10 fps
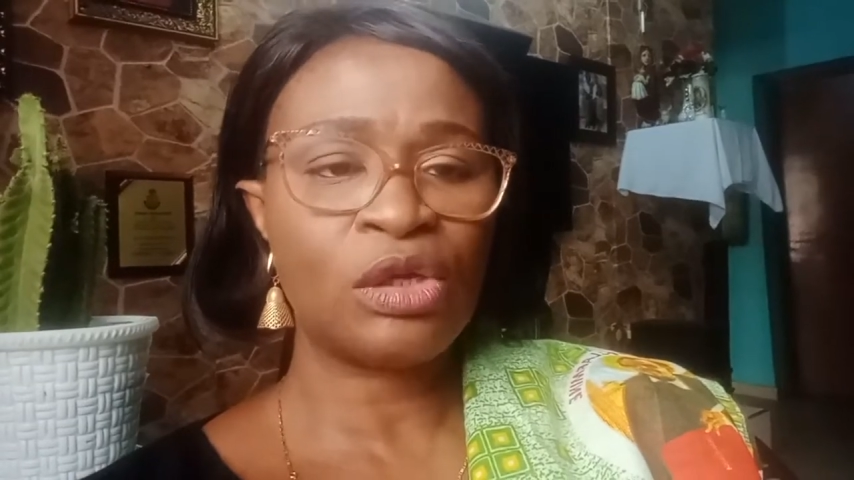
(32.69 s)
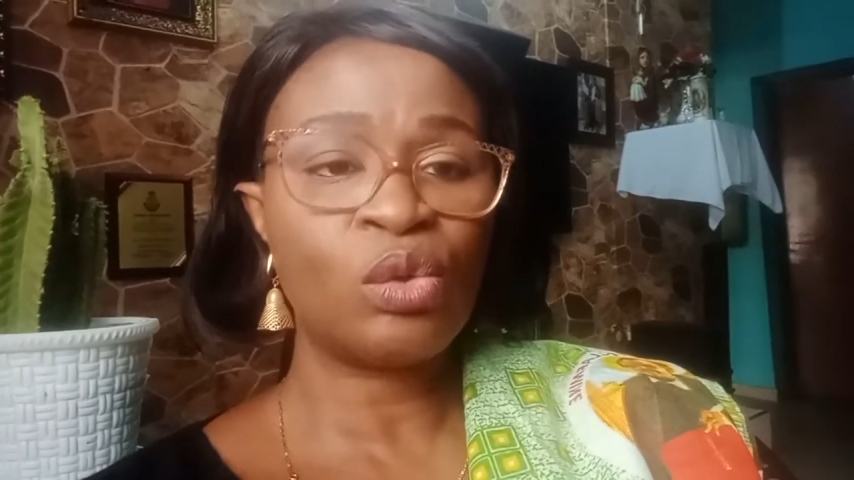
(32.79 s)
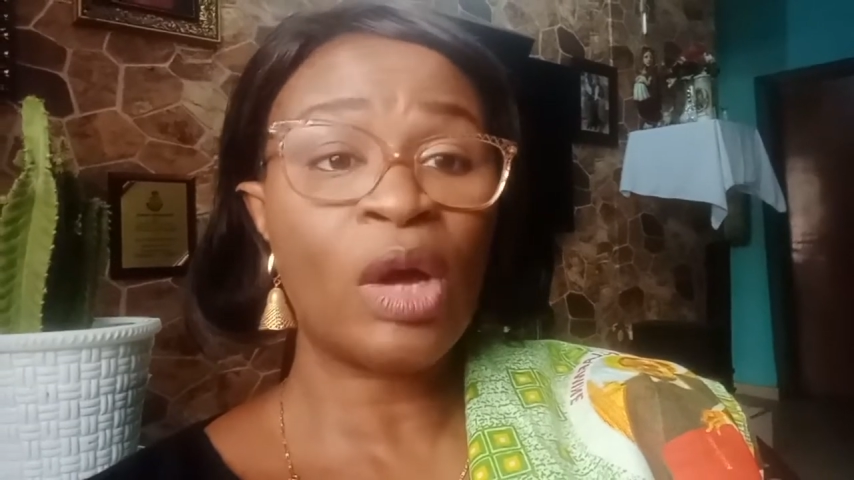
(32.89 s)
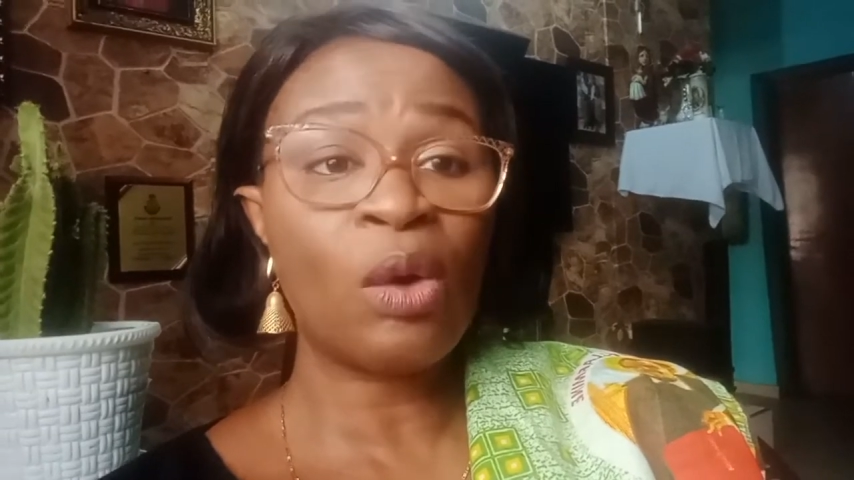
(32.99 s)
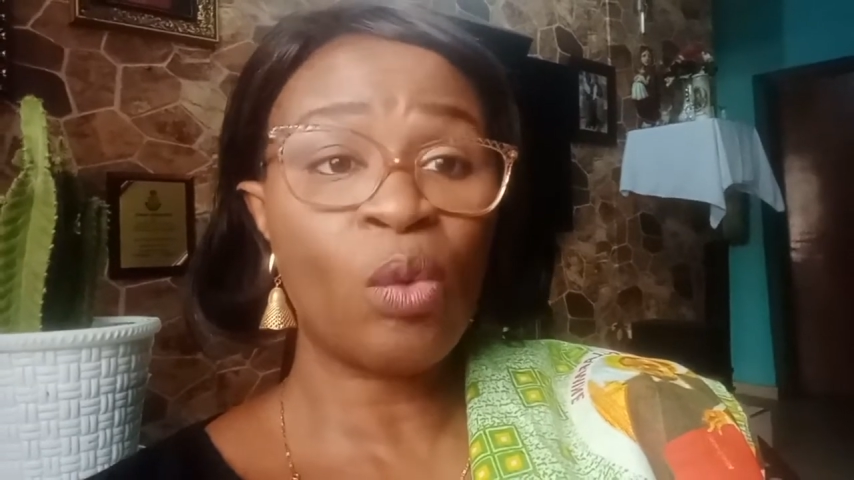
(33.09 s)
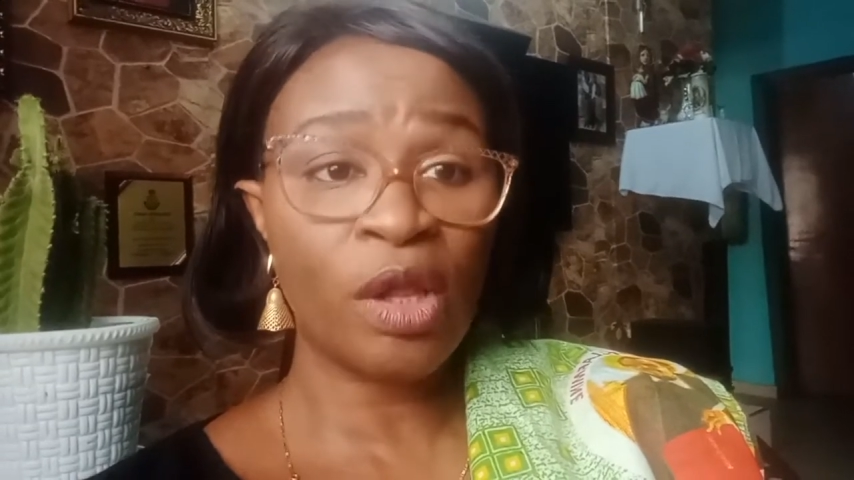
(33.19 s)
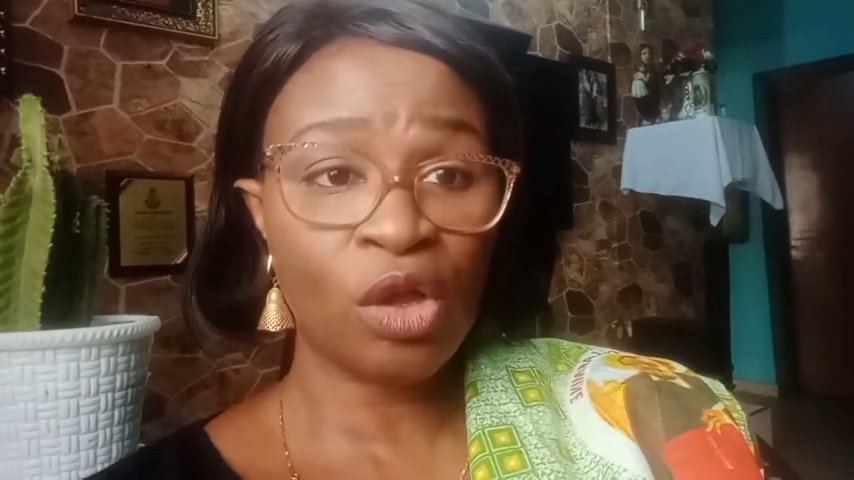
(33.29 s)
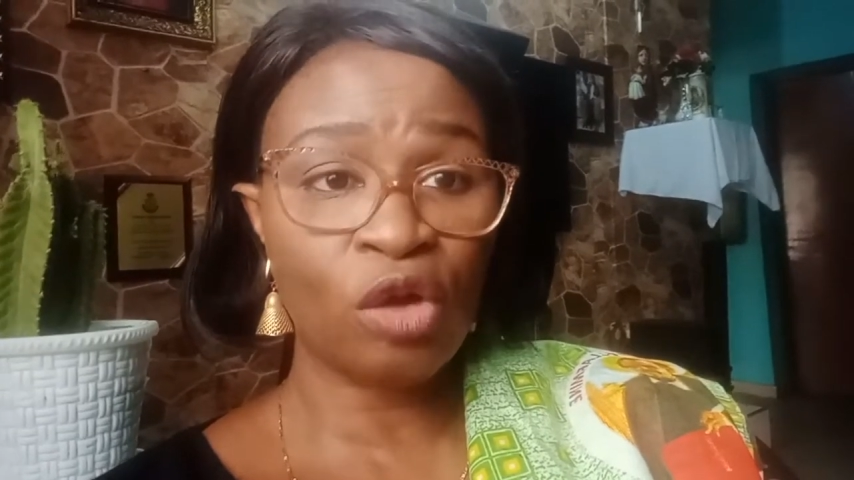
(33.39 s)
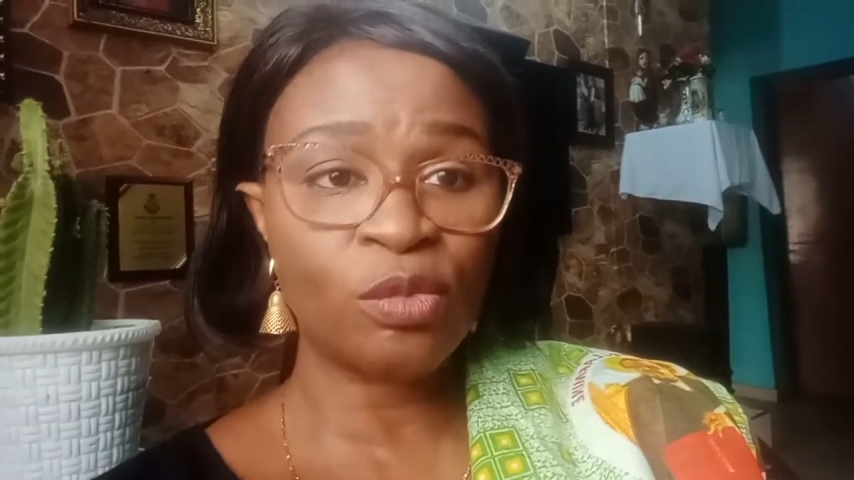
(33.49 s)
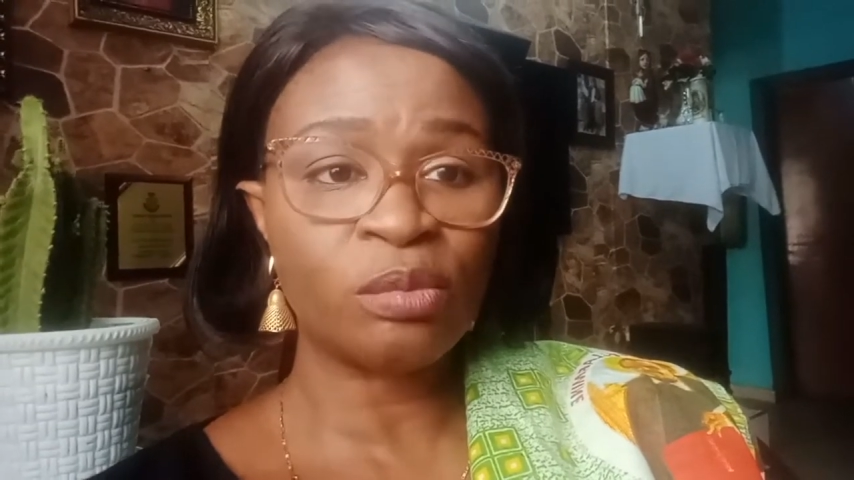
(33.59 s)
You are
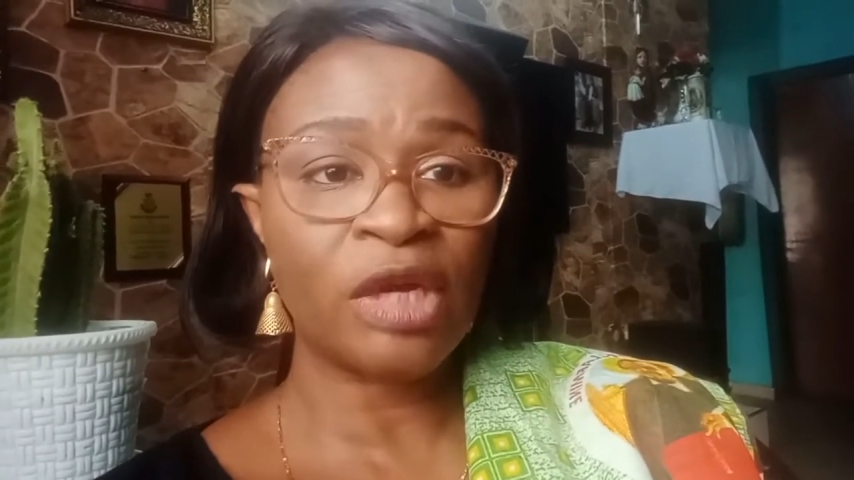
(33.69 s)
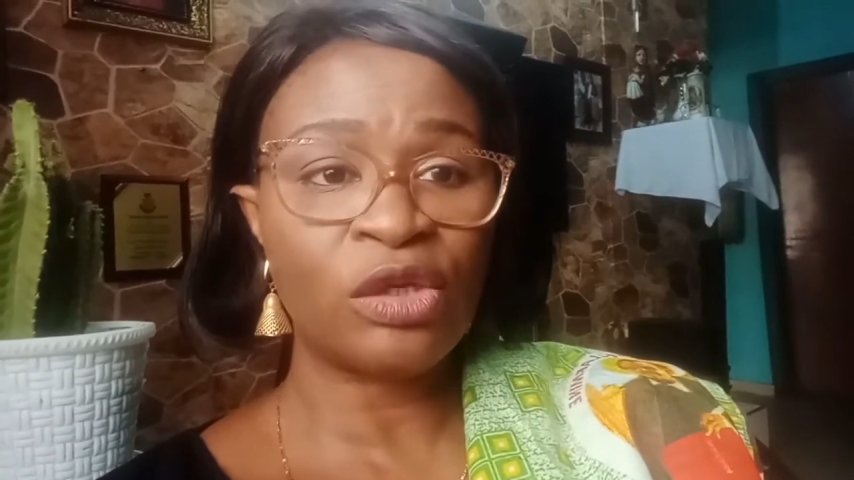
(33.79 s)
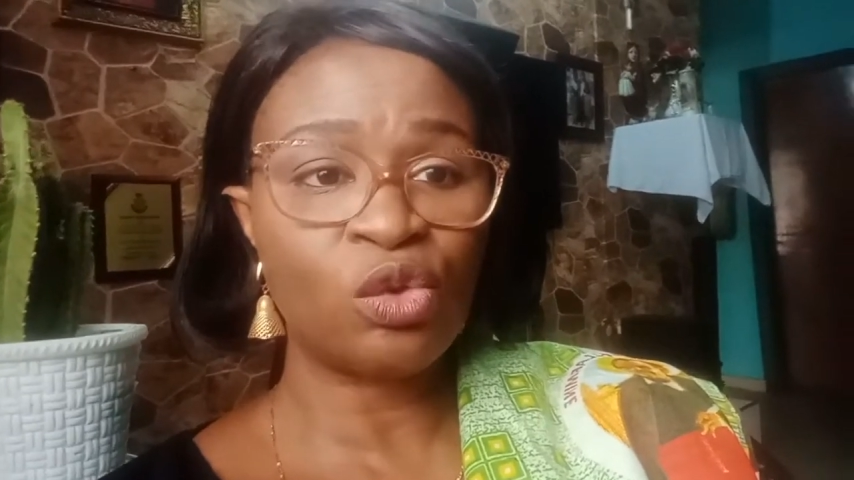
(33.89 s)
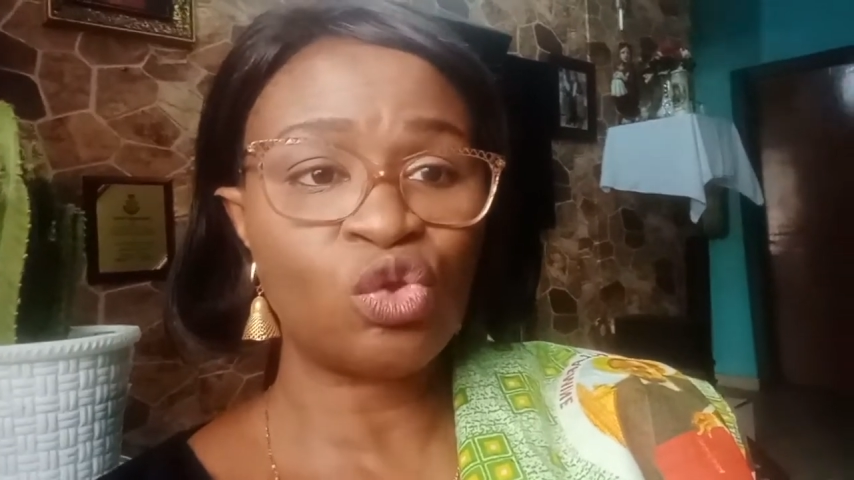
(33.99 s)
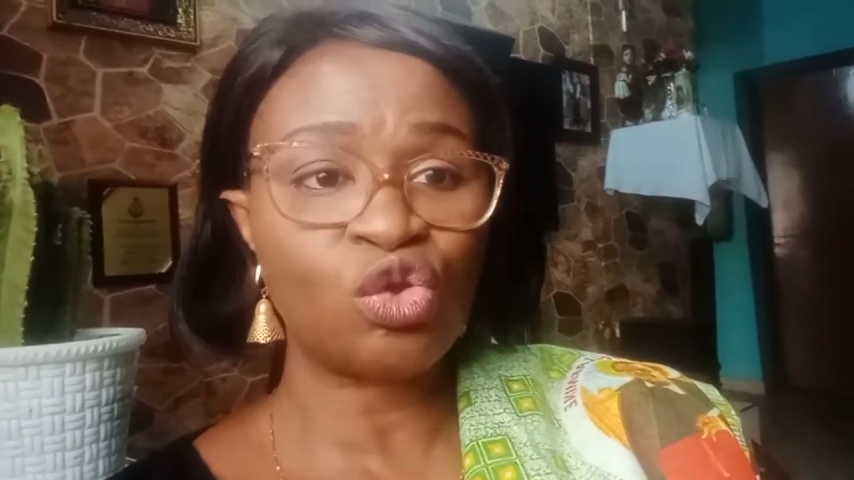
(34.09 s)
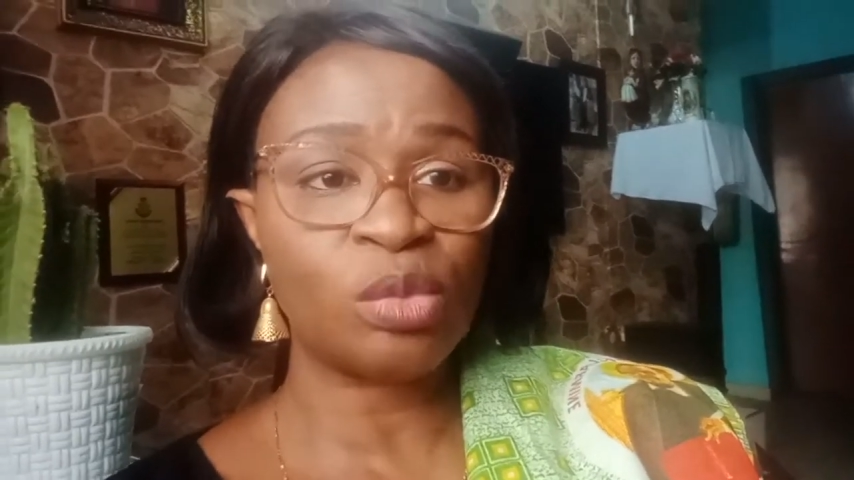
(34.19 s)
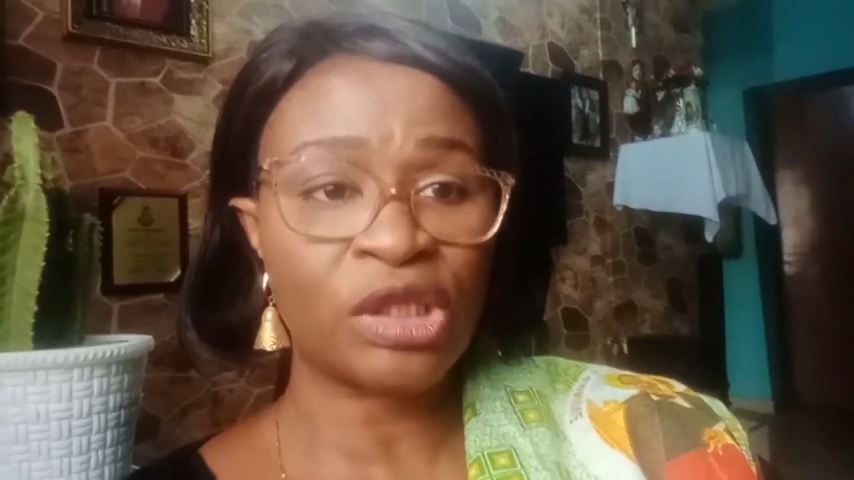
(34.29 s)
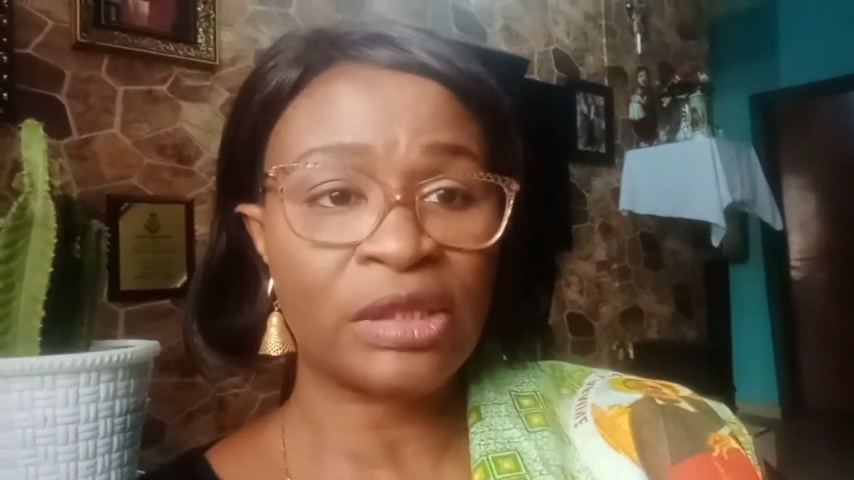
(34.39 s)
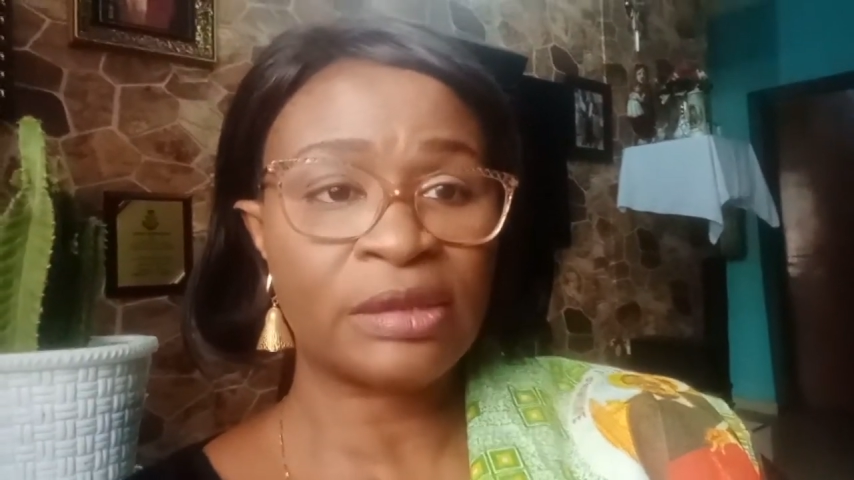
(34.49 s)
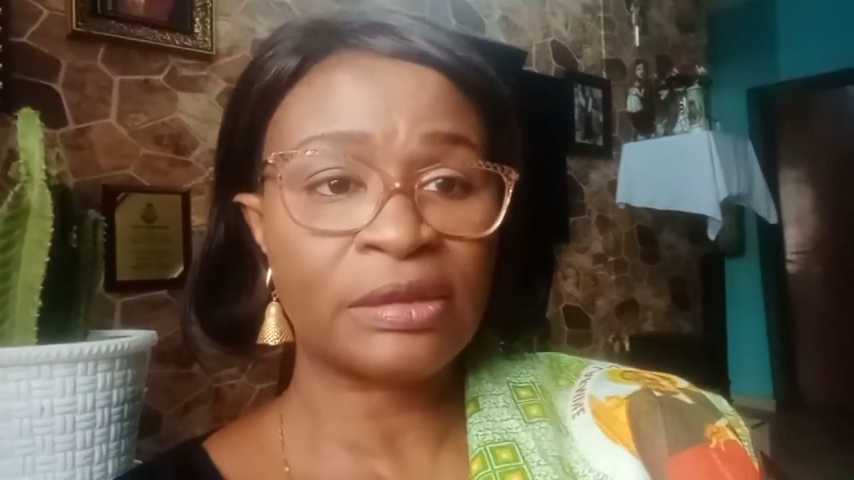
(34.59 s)
welcome to my YouTube
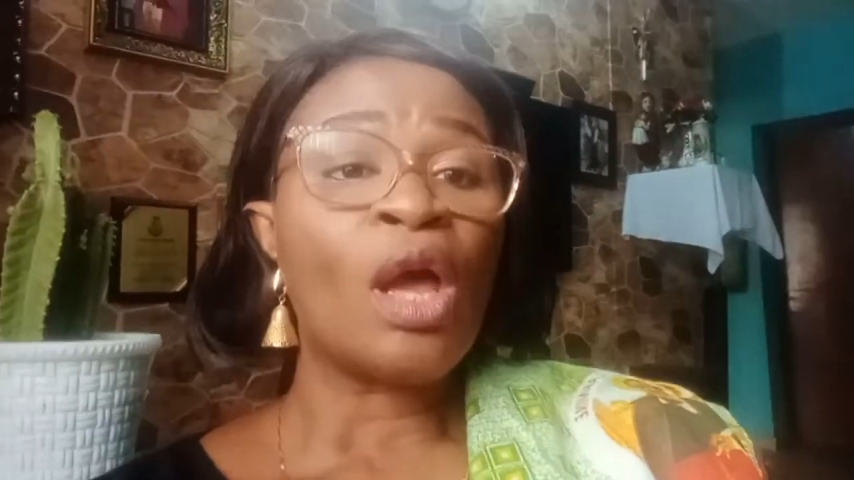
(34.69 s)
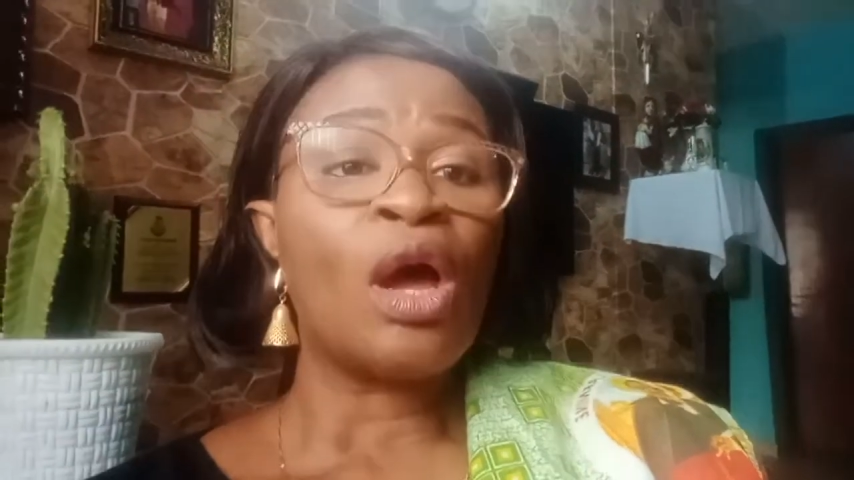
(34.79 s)
channel.